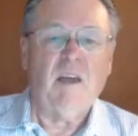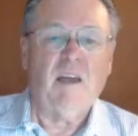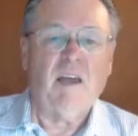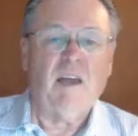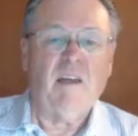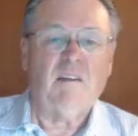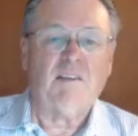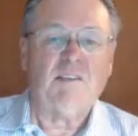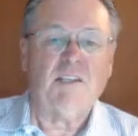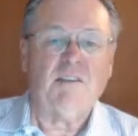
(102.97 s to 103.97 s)
And
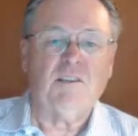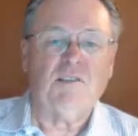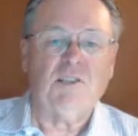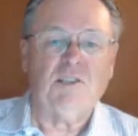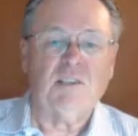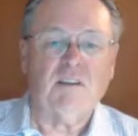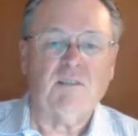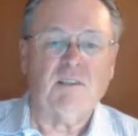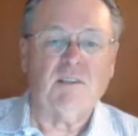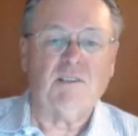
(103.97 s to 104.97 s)
let's see, the
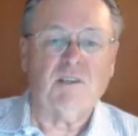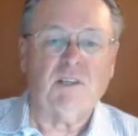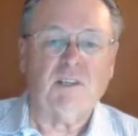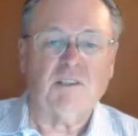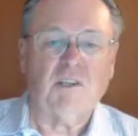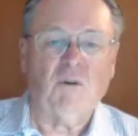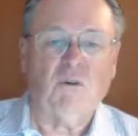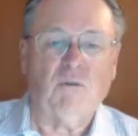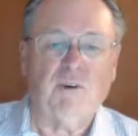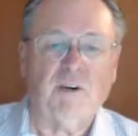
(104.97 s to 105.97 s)
G7 is going to
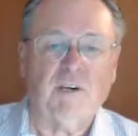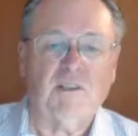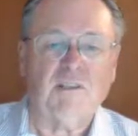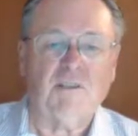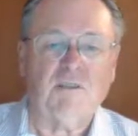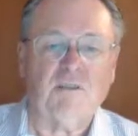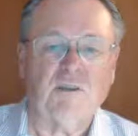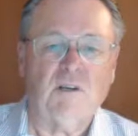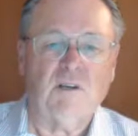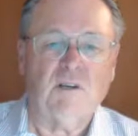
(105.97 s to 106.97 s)
go over here to
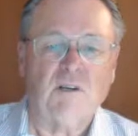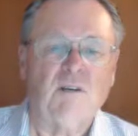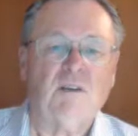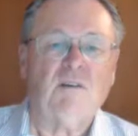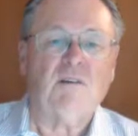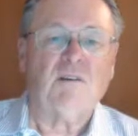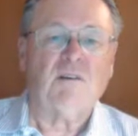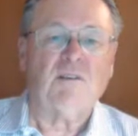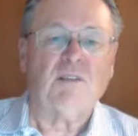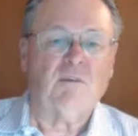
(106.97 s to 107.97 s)

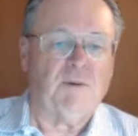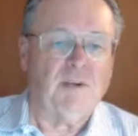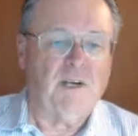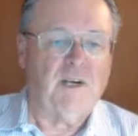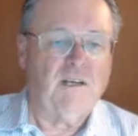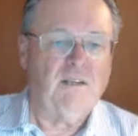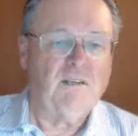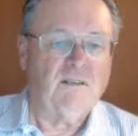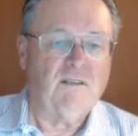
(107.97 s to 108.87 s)
this number here.